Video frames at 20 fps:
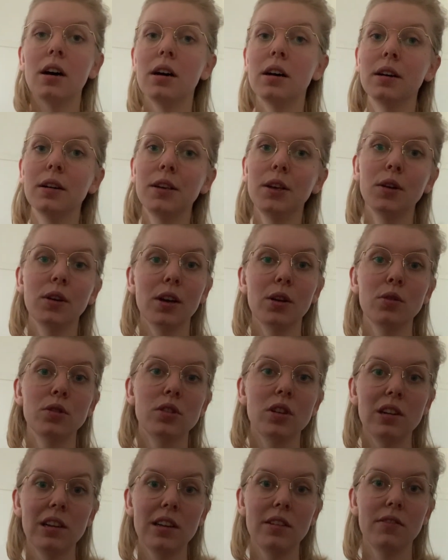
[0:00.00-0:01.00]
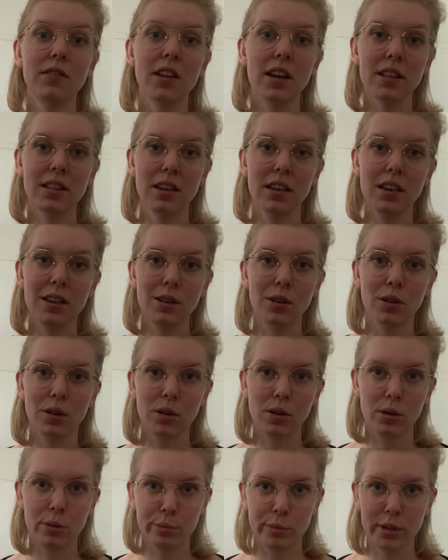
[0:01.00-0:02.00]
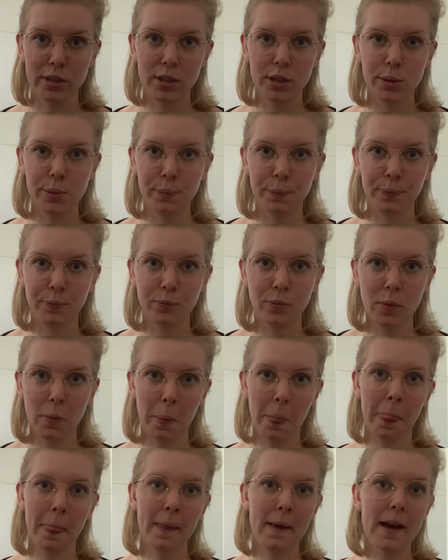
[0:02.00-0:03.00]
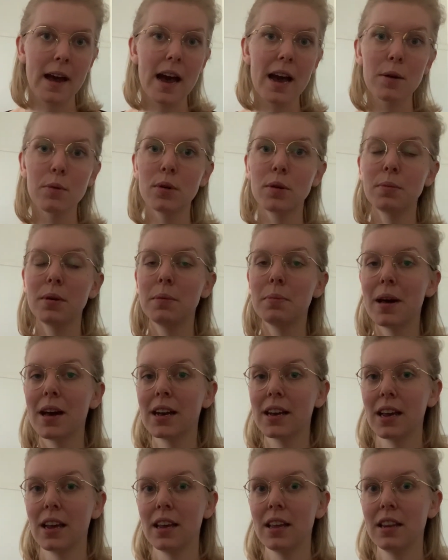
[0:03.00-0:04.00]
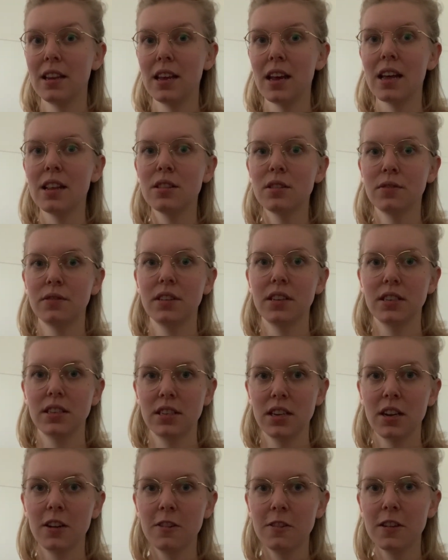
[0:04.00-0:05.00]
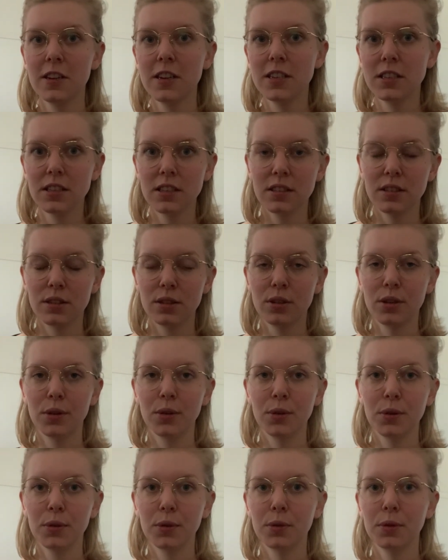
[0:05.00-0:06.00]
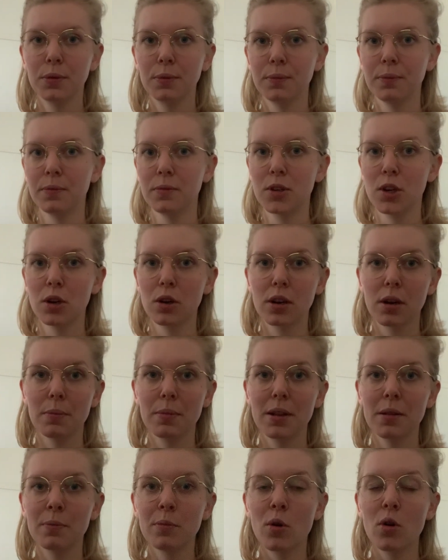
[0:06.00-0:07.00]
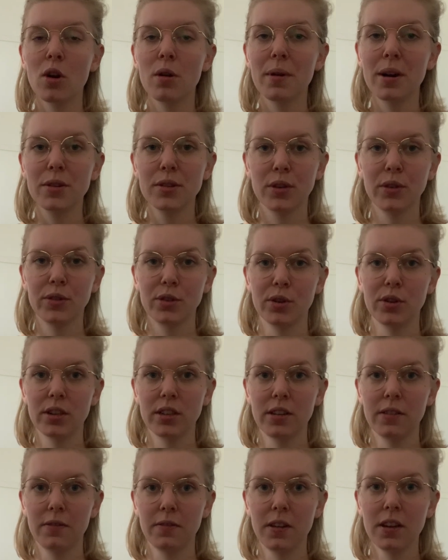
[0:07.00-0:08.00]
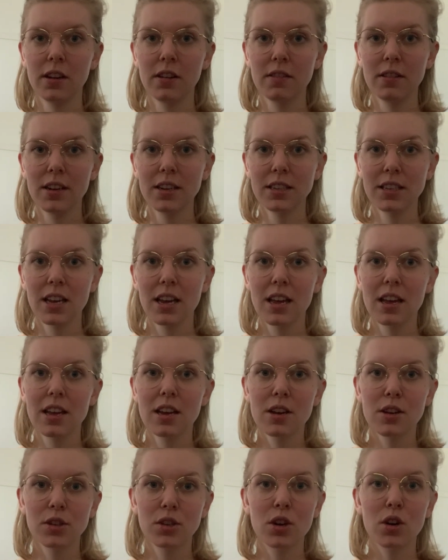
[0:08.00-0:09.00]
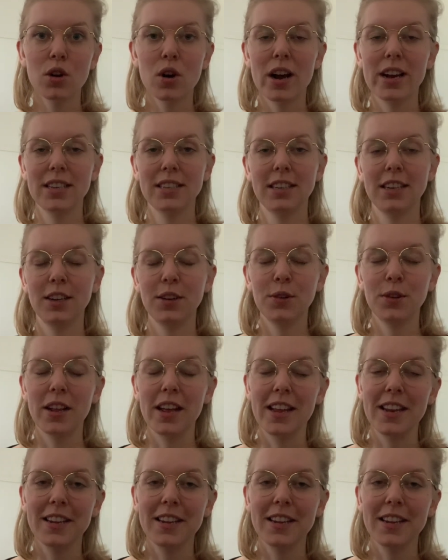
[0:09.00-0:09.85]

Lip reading: you can also leave that in the comments. I will be back in the end of this series to talk a bit more about alternative fingerings, so I see you then.